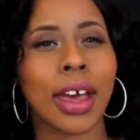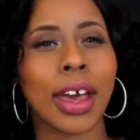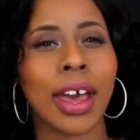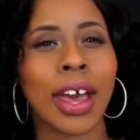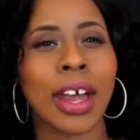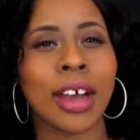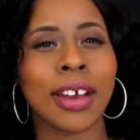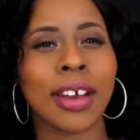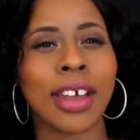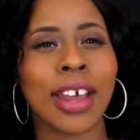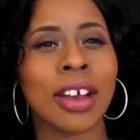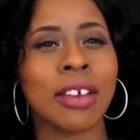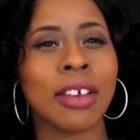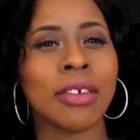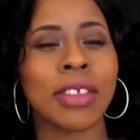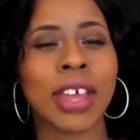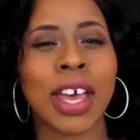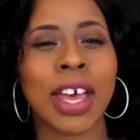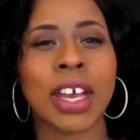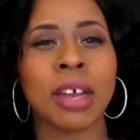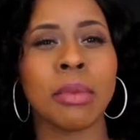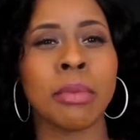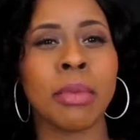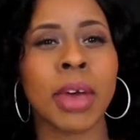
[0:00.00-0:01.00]
I
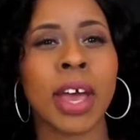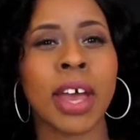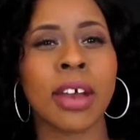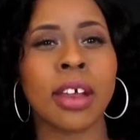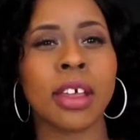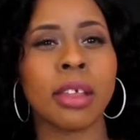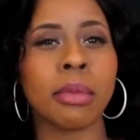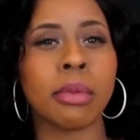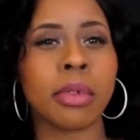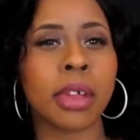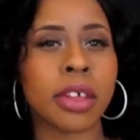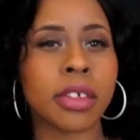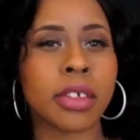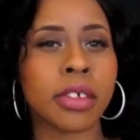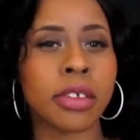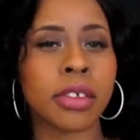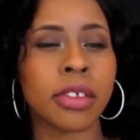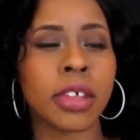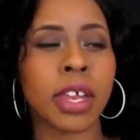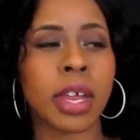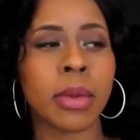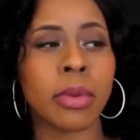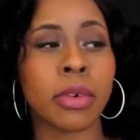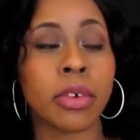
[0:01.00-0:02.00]
didn't buy these
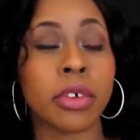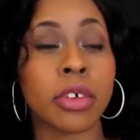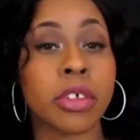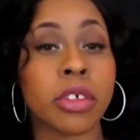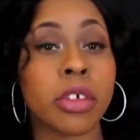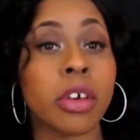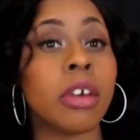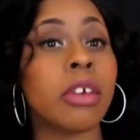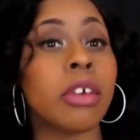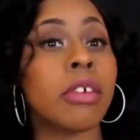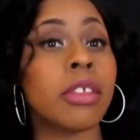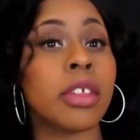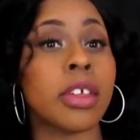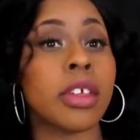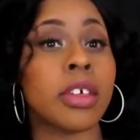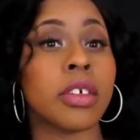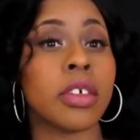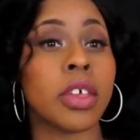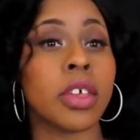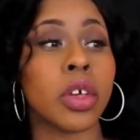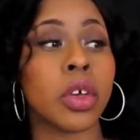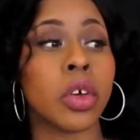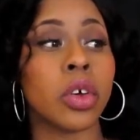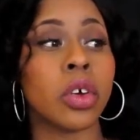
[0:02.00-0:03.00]
blushes that I'm going to show you this
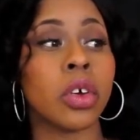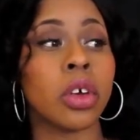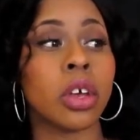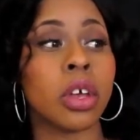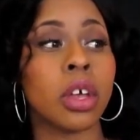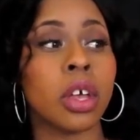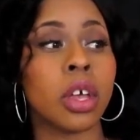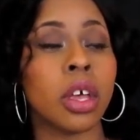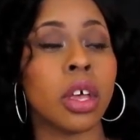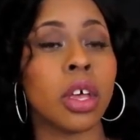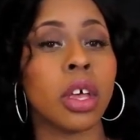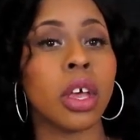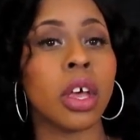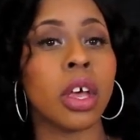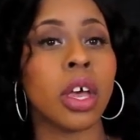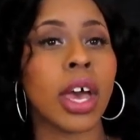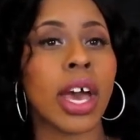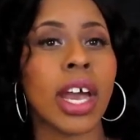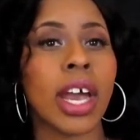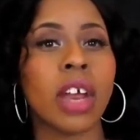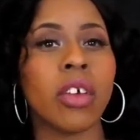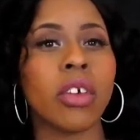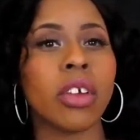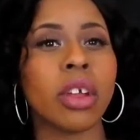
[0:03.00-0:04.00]
year.
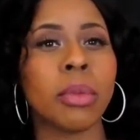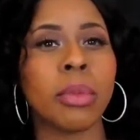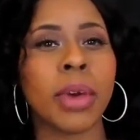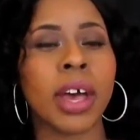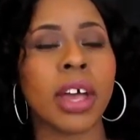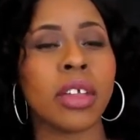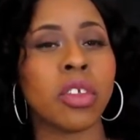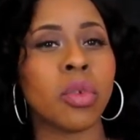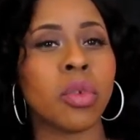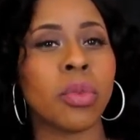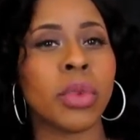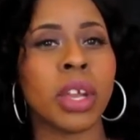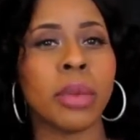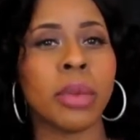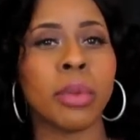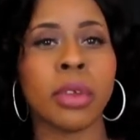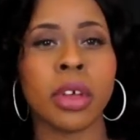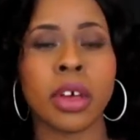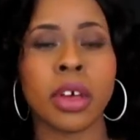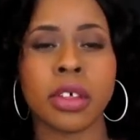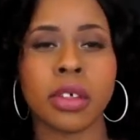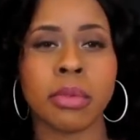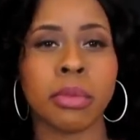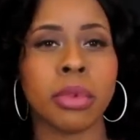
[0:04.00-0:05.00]
I didn't really buy too many
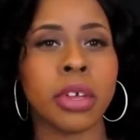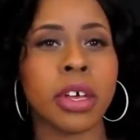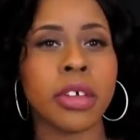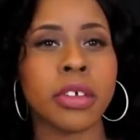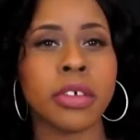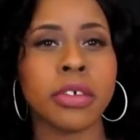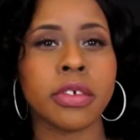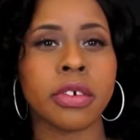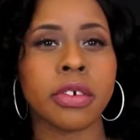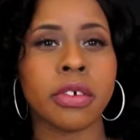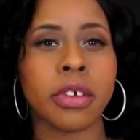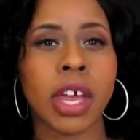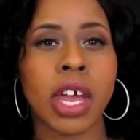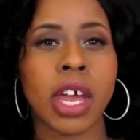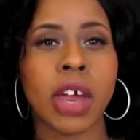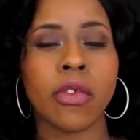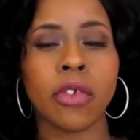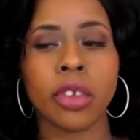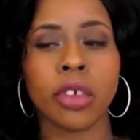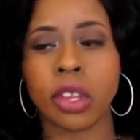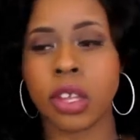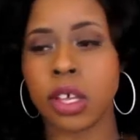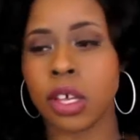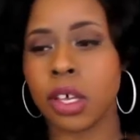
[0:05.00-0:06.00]
blushes. Blushes are not
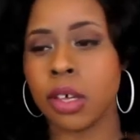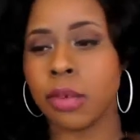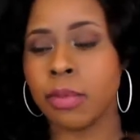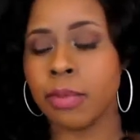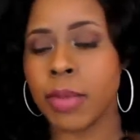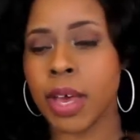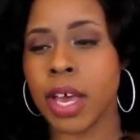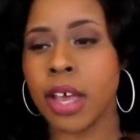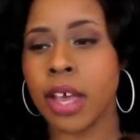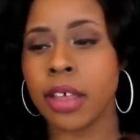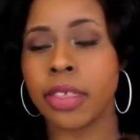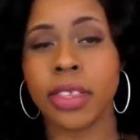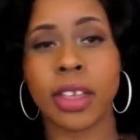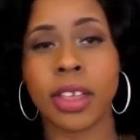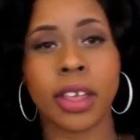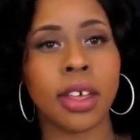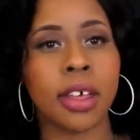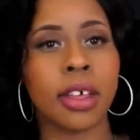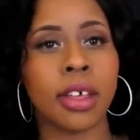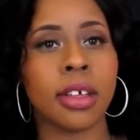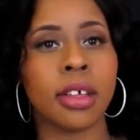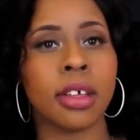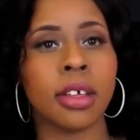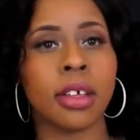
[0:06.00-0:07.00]
really my
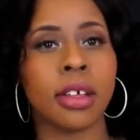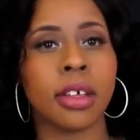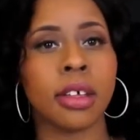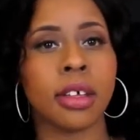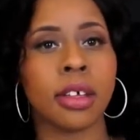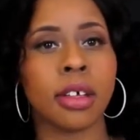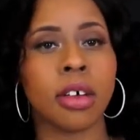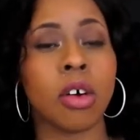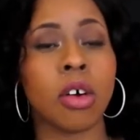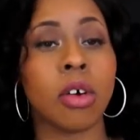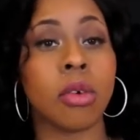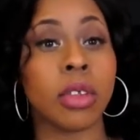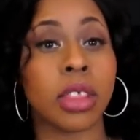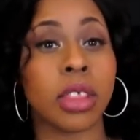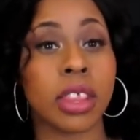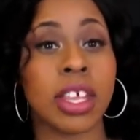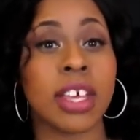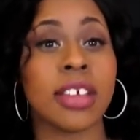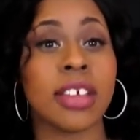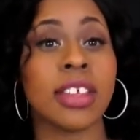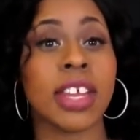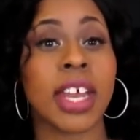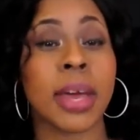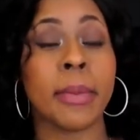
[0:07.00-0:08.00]
thing, or
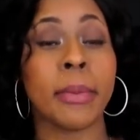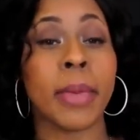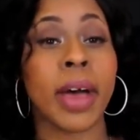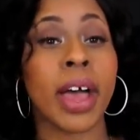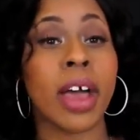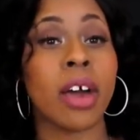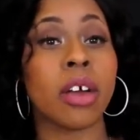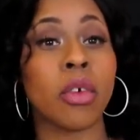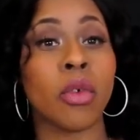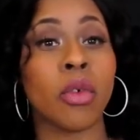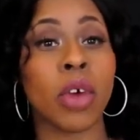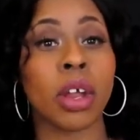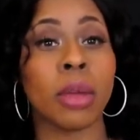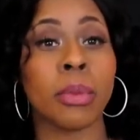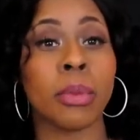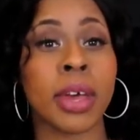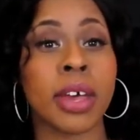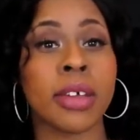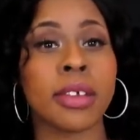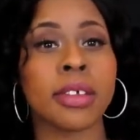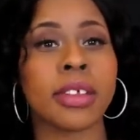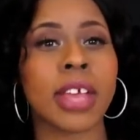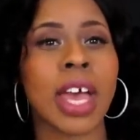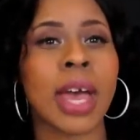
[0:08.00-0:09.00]
things that I buy on a regular
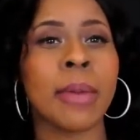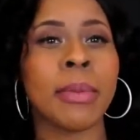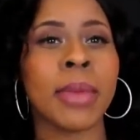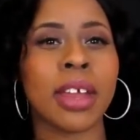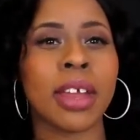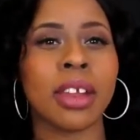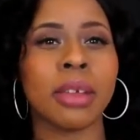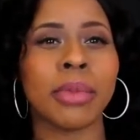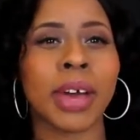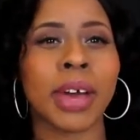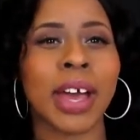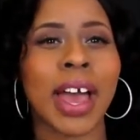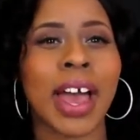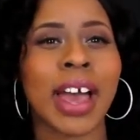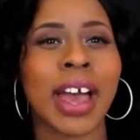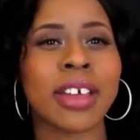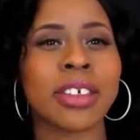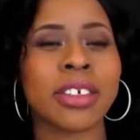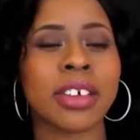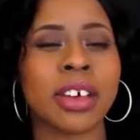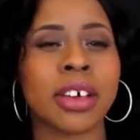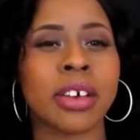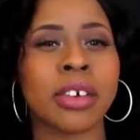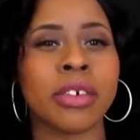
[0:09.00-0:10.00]
basis. I mainly buy
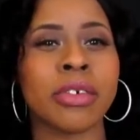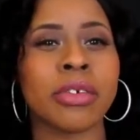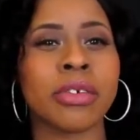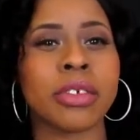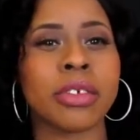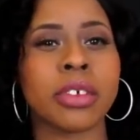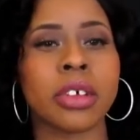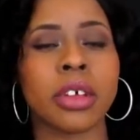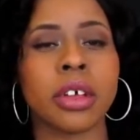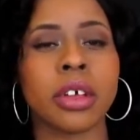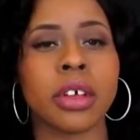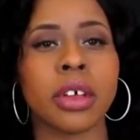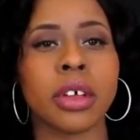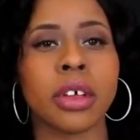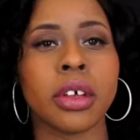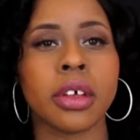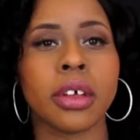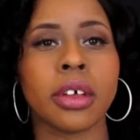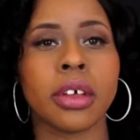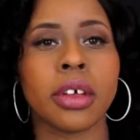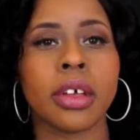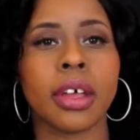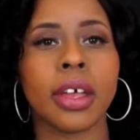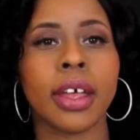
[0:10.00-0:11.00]
eyeshadows
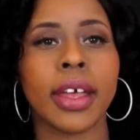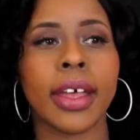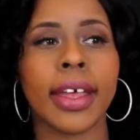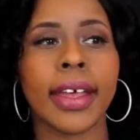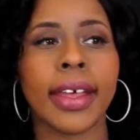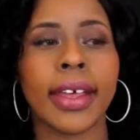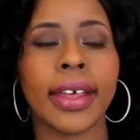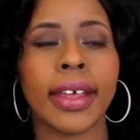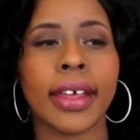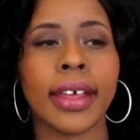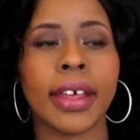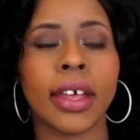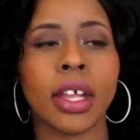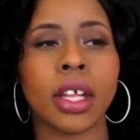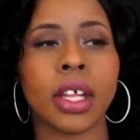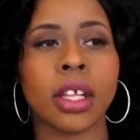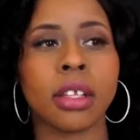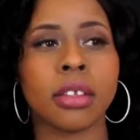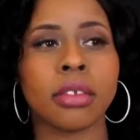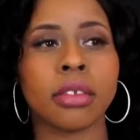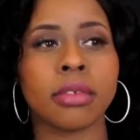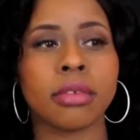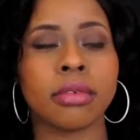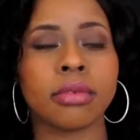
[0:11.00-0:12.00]

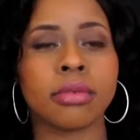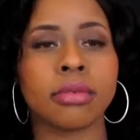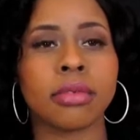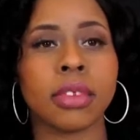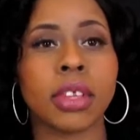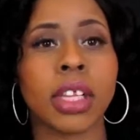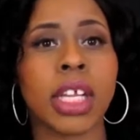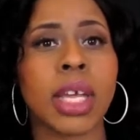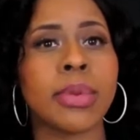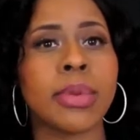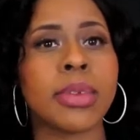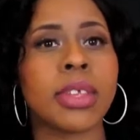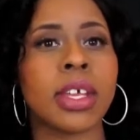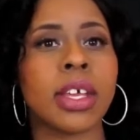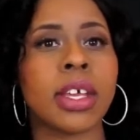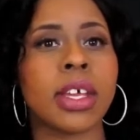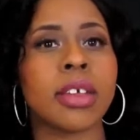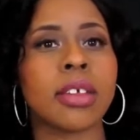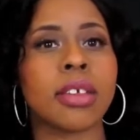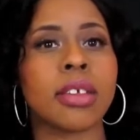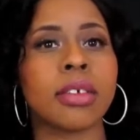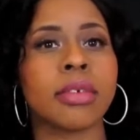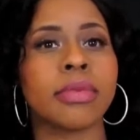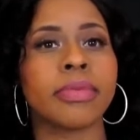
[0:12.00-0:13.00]
and
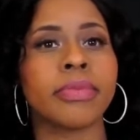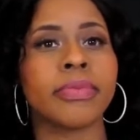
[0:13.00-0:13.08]
lipsticks.